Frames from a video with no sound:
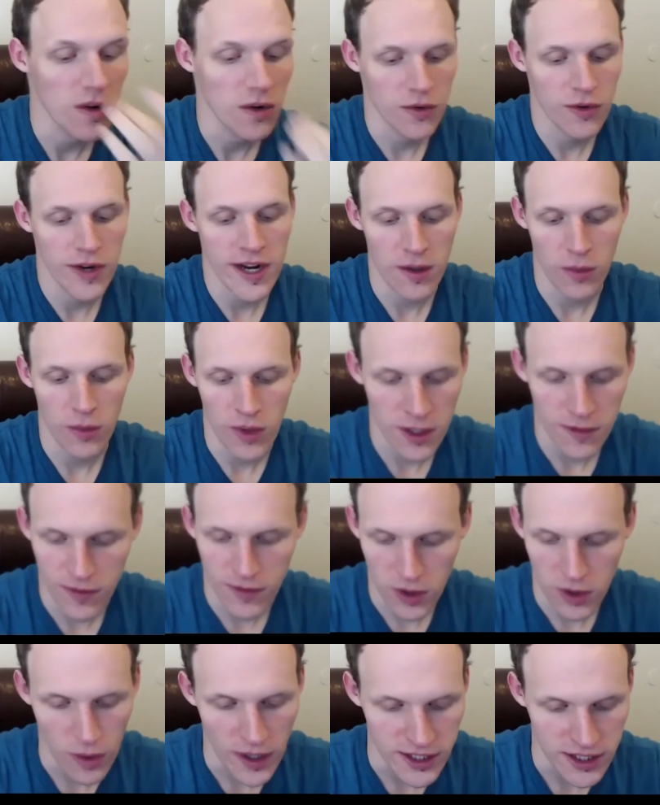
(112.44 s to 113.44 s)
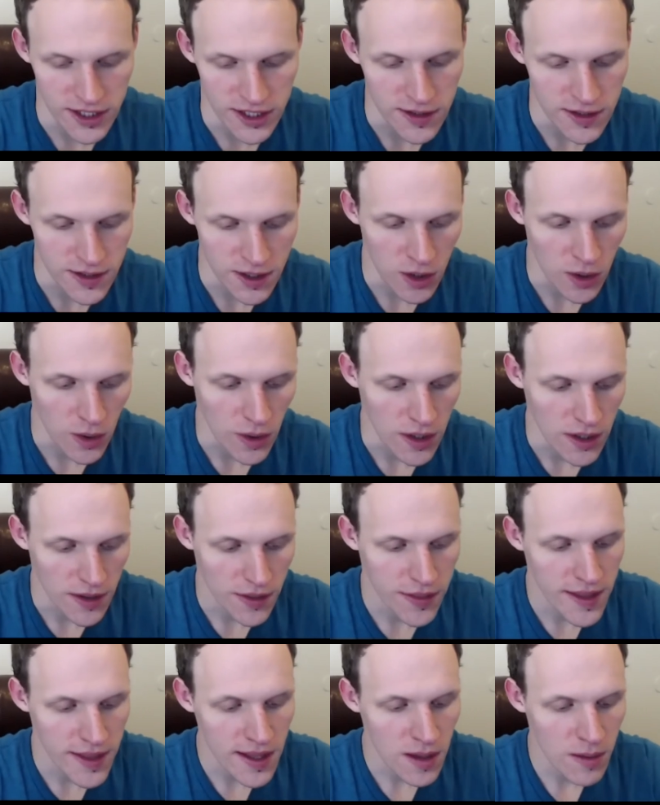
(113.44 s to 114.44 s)
great, wonderful question. So
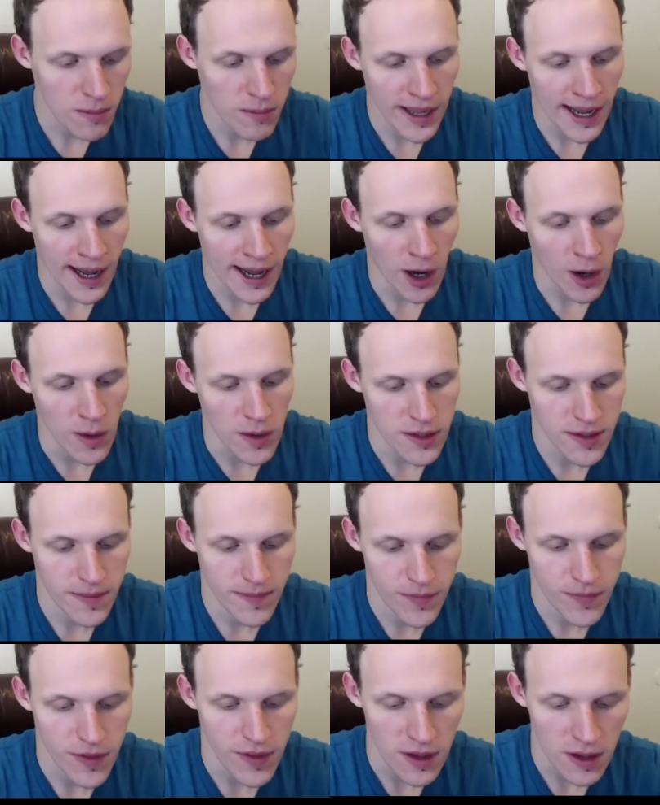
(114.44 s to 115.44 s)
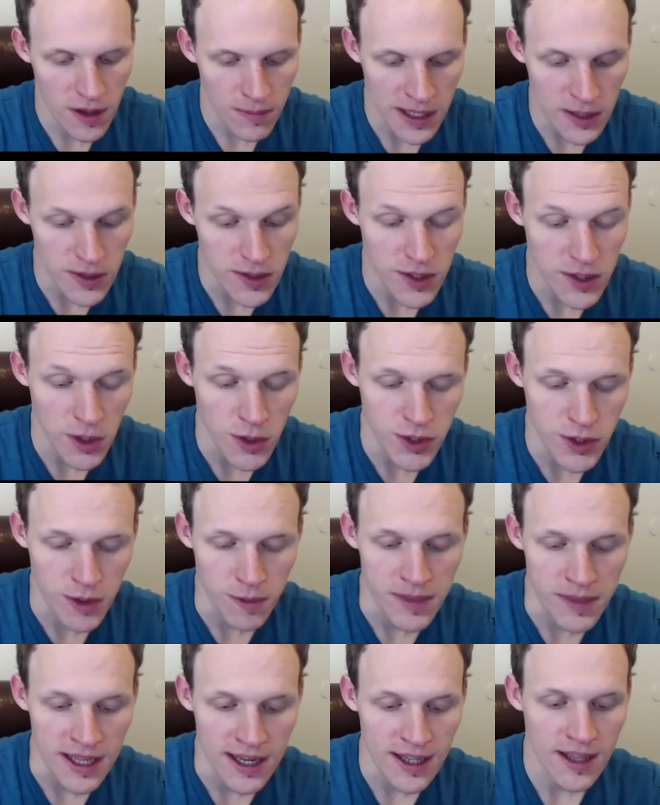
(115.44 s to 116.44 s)
think about social
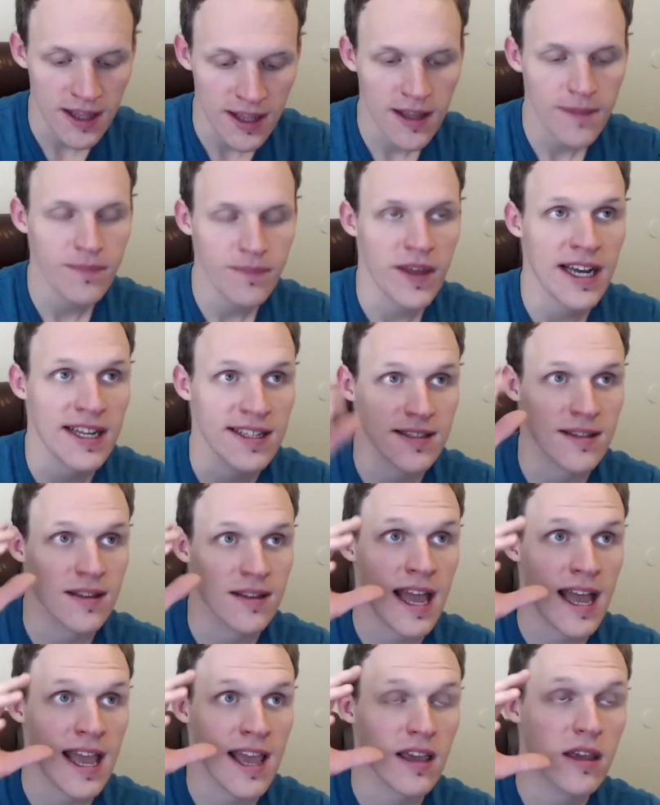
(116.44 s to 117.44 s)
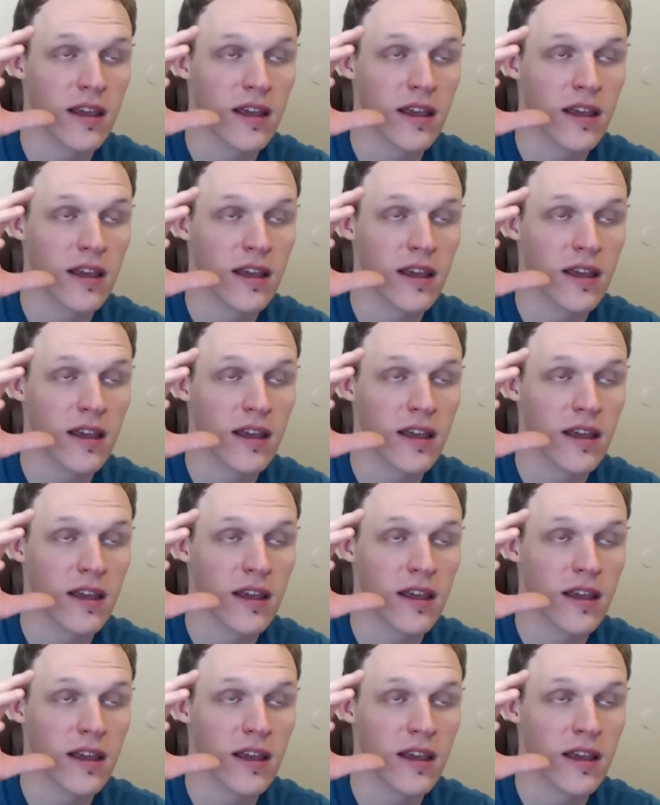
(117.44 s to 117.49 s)
media as like